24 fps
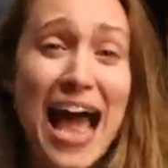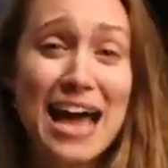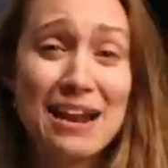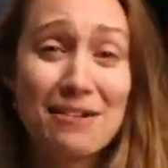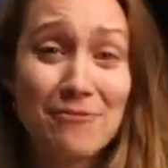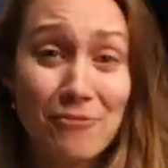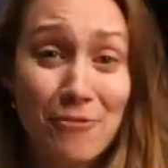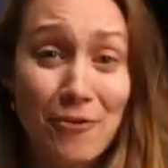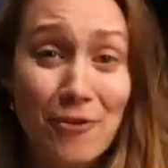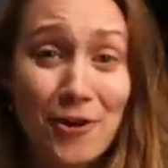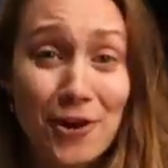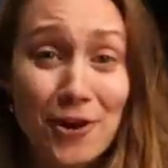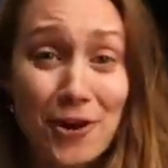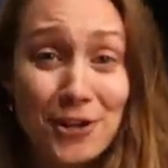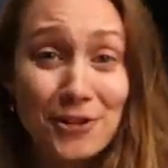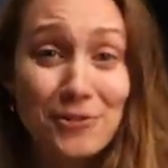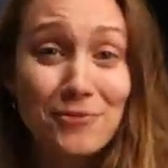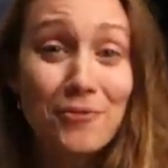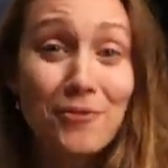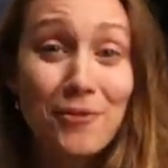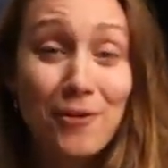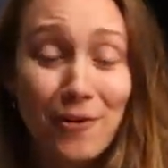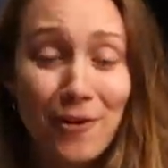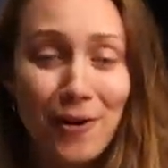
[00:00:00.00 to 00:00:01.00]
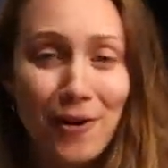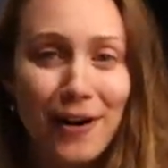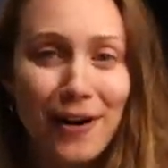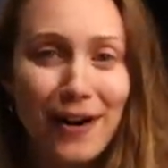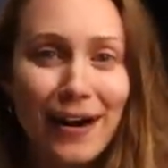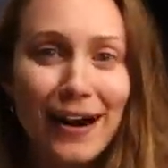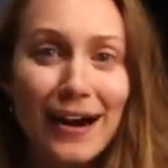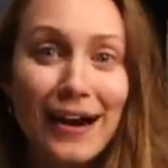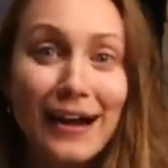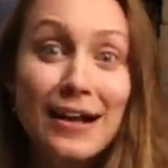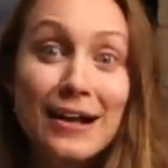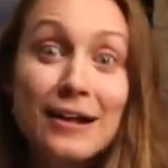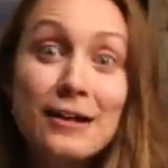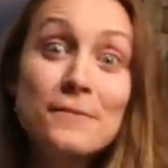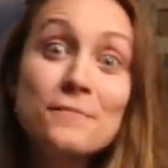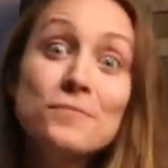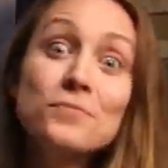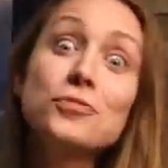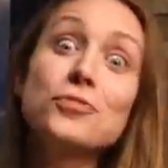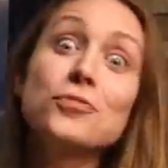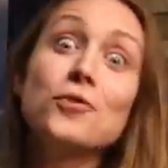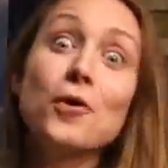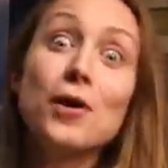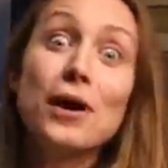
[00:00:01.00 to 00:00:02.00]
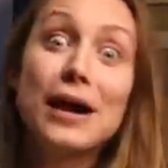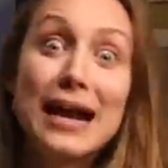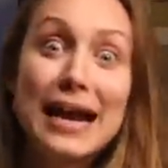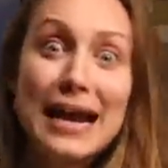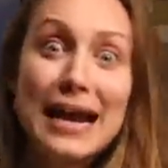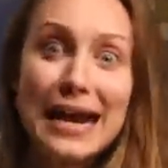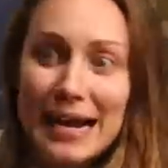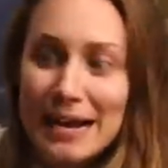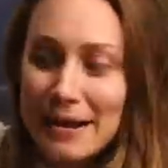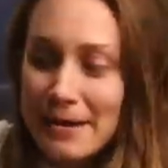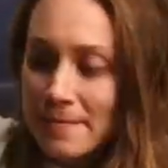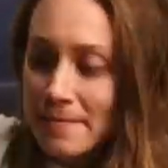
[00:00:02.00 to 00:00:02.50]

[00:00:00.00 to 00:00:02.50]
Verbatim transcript: had World War Three.